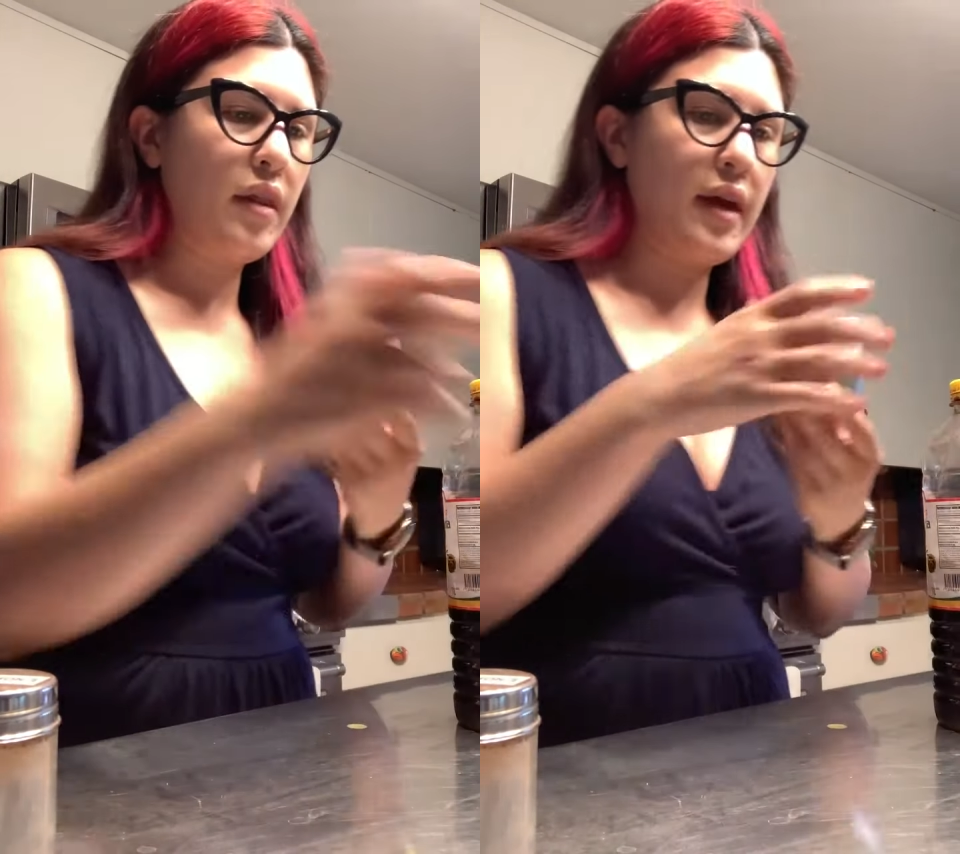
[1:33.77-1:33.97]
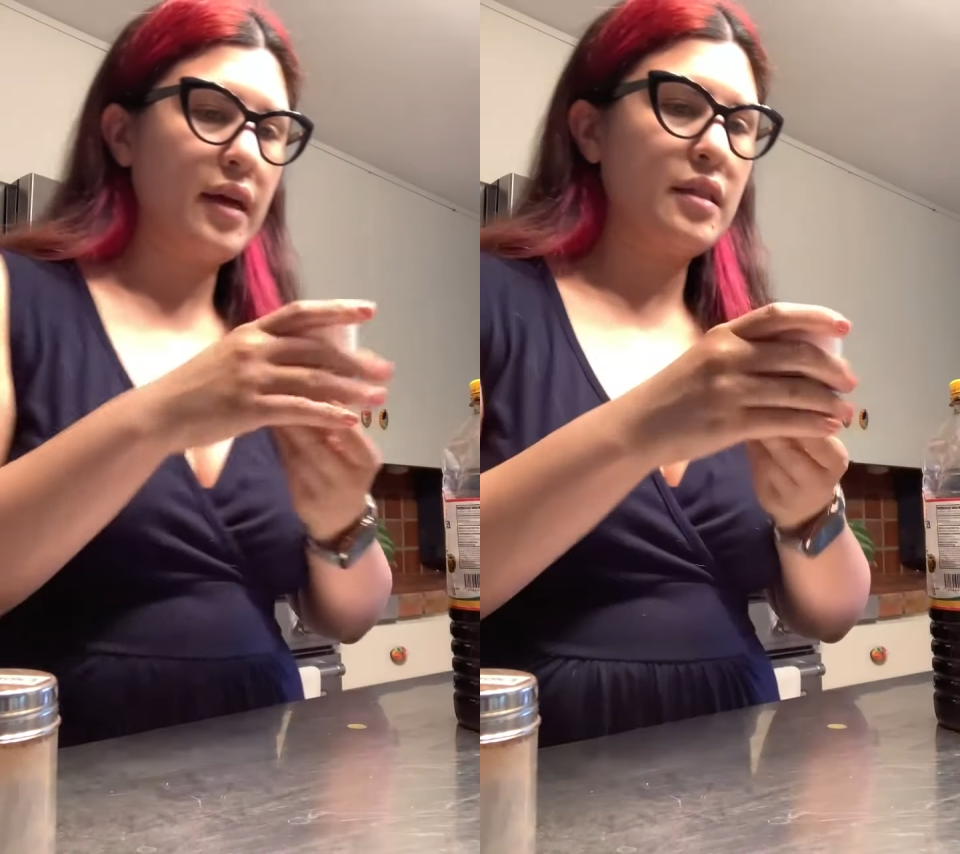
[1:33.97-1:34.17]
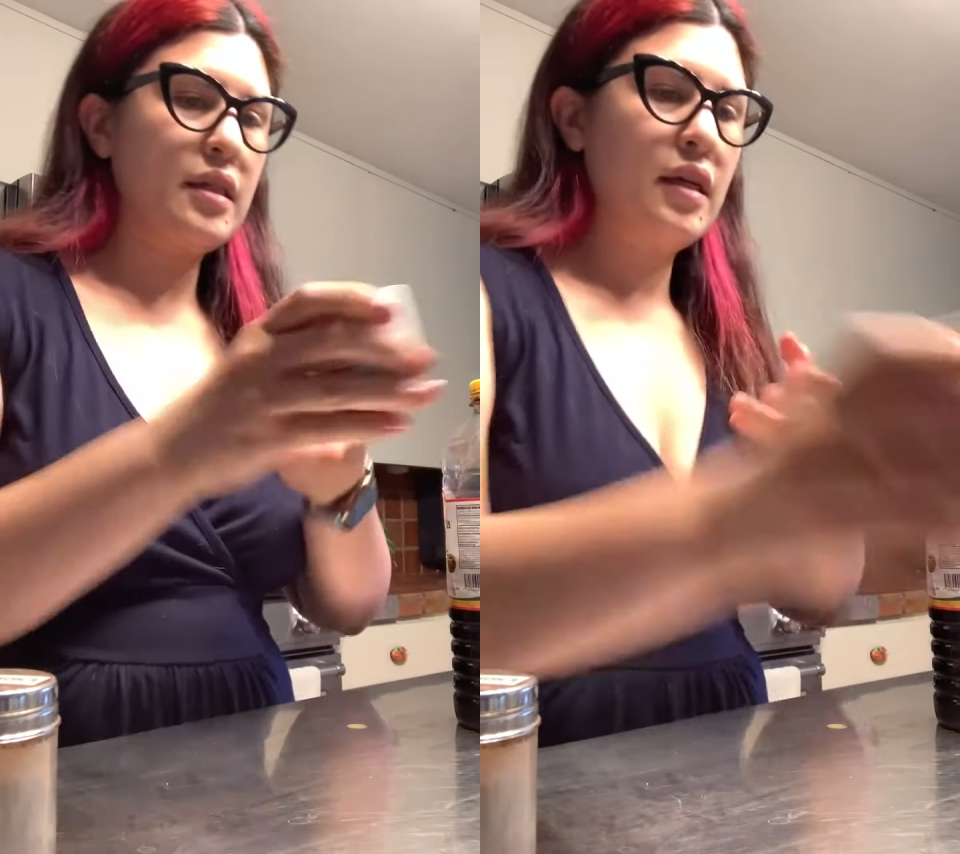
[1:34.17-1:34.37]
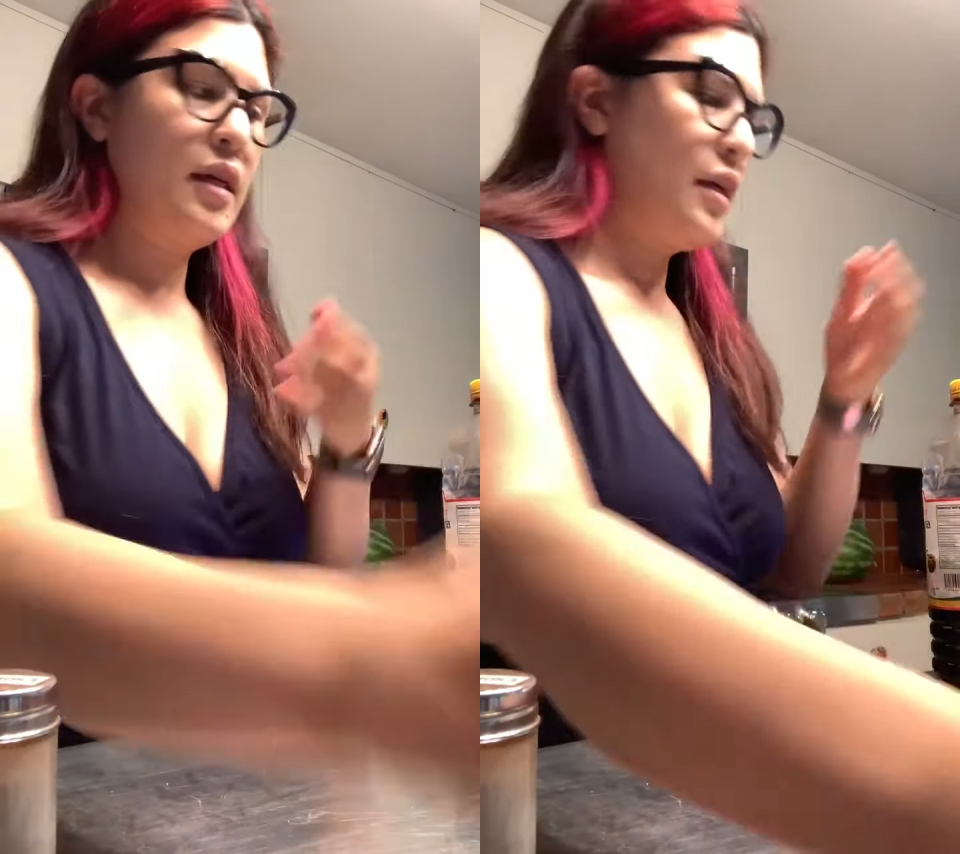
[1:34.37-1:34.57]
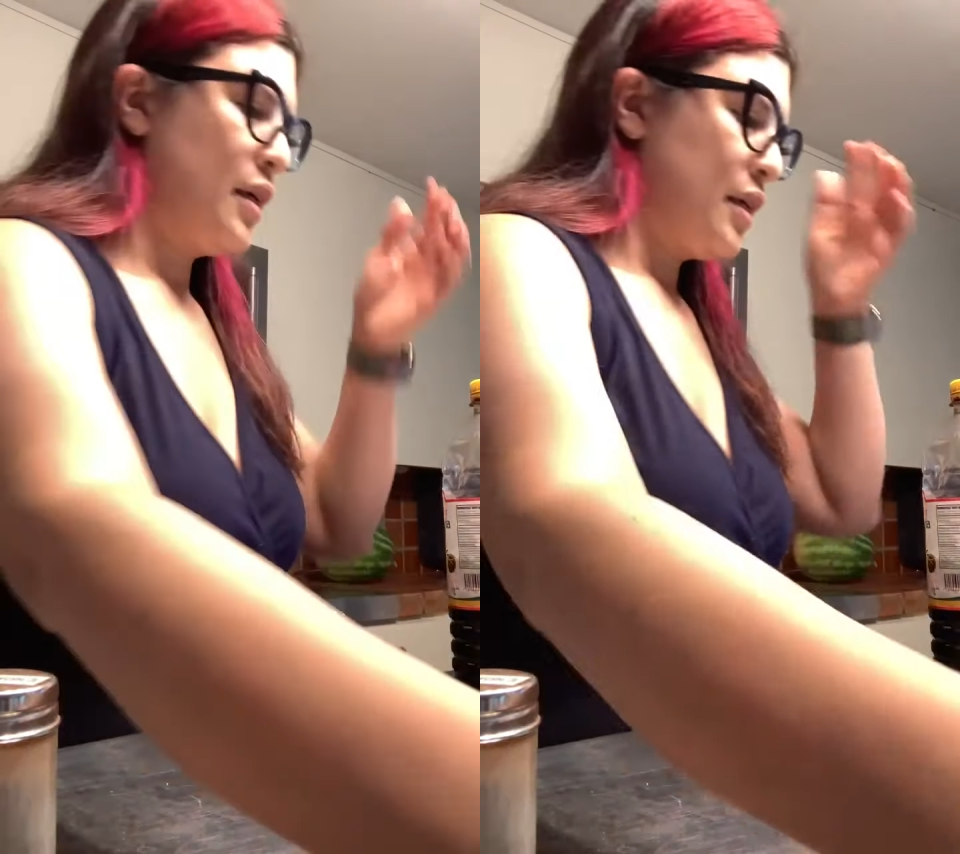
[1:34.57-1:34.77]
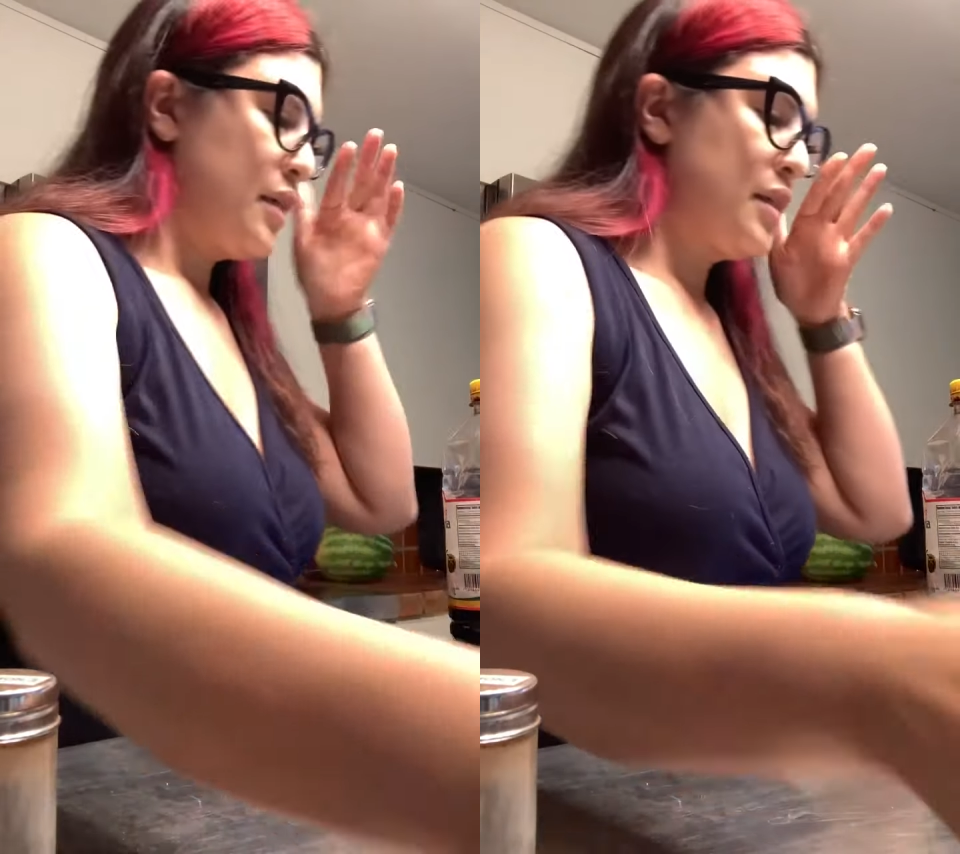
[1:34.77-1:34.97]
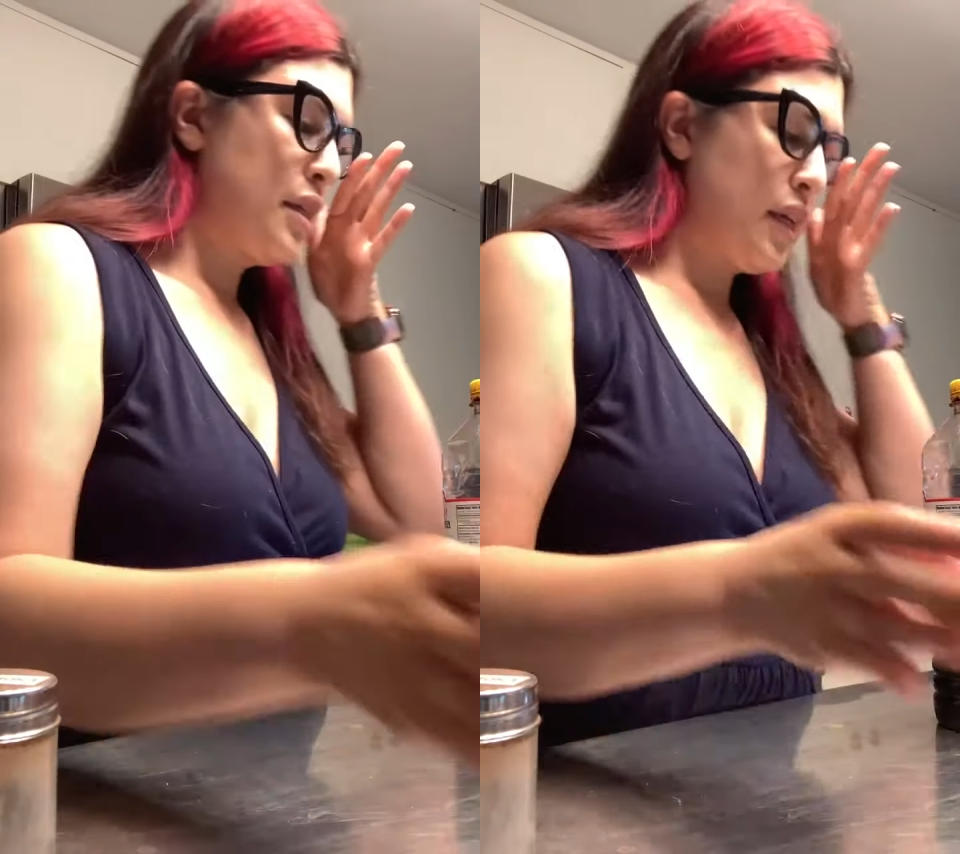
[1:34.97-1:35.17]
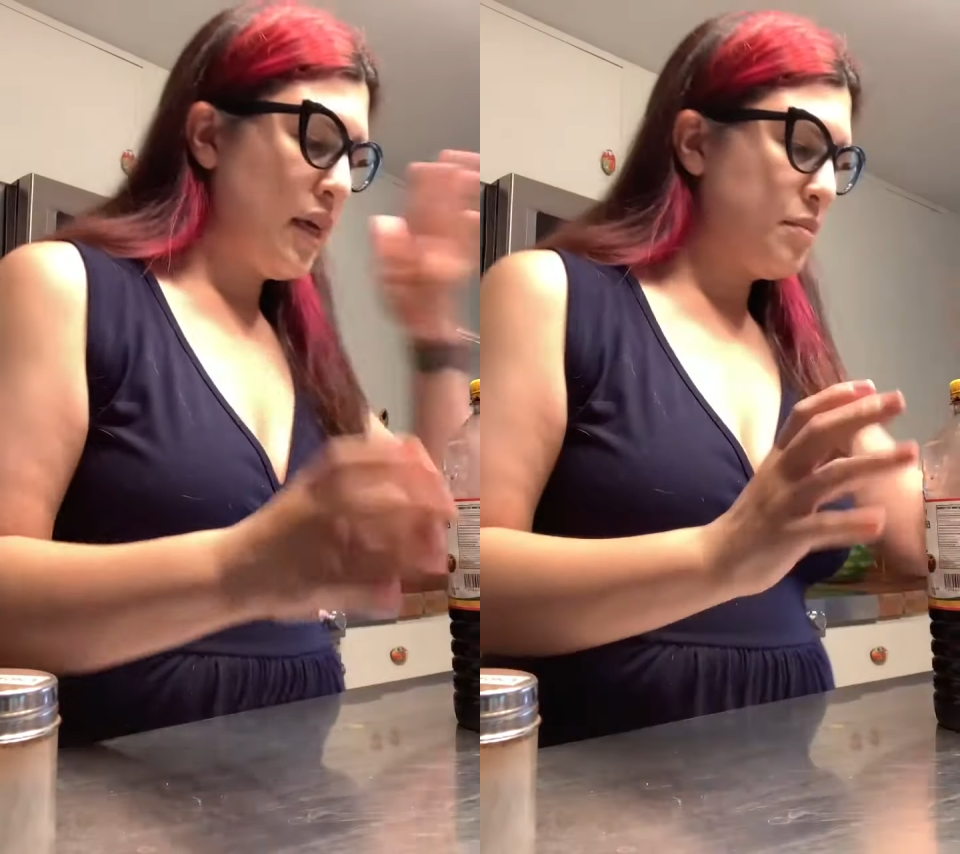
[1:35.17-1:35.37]
that
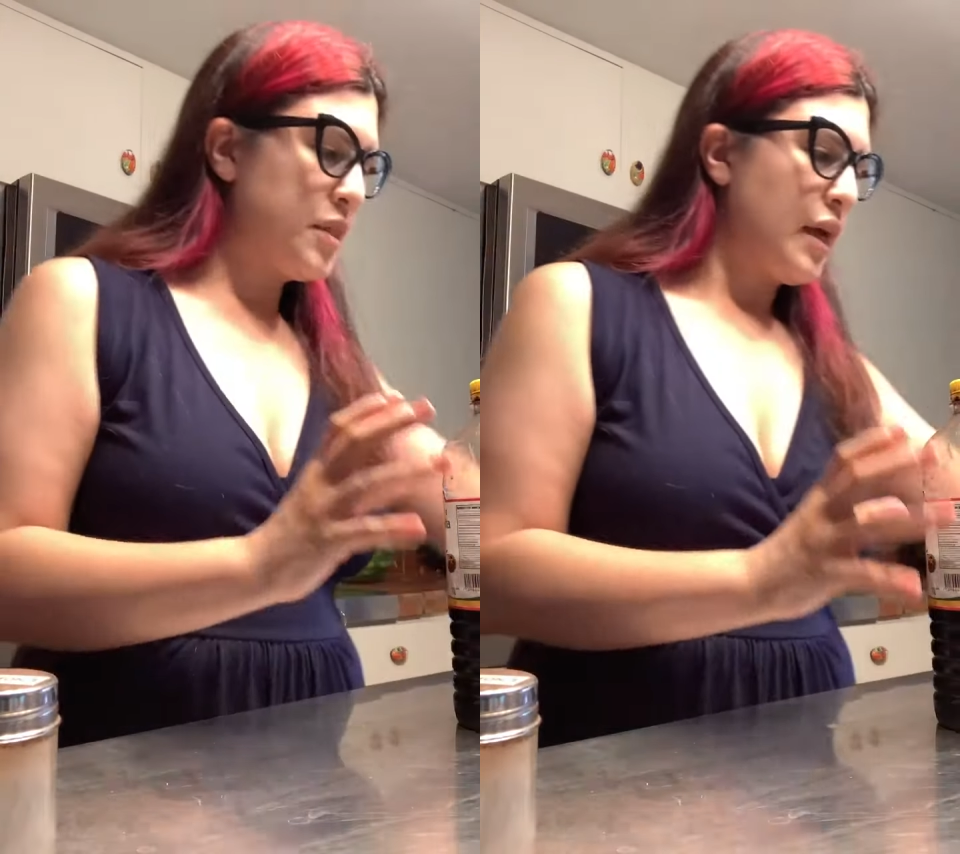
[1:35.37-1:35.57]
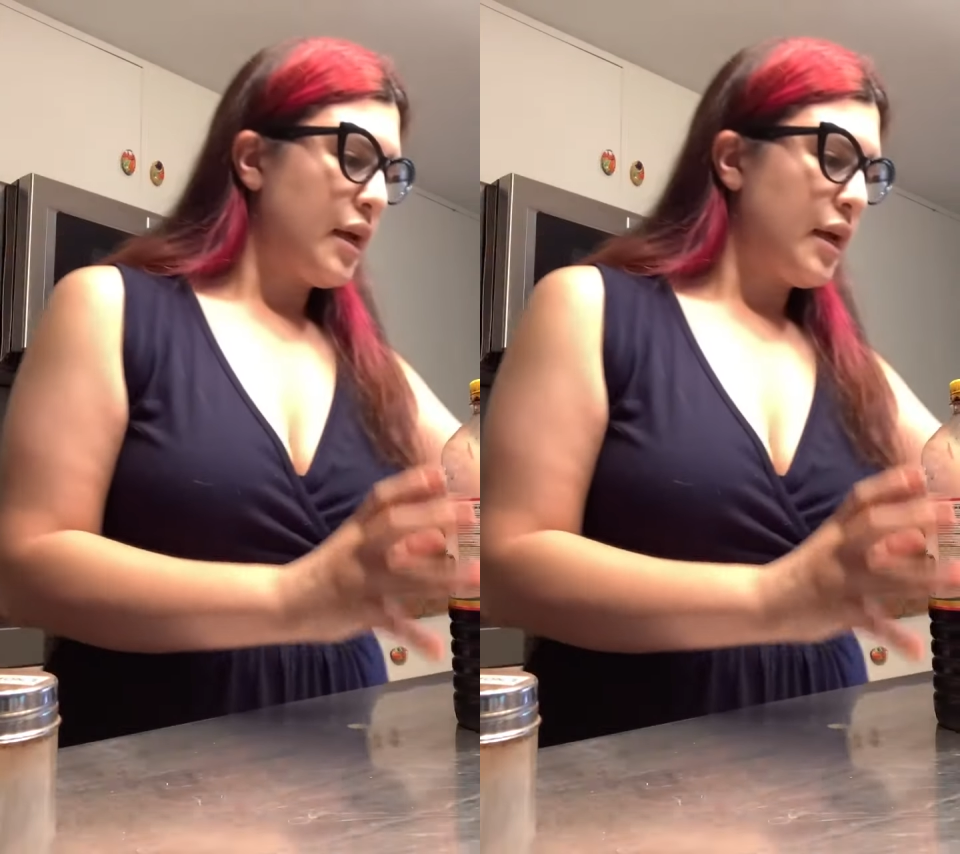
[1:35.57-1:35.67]
steeps.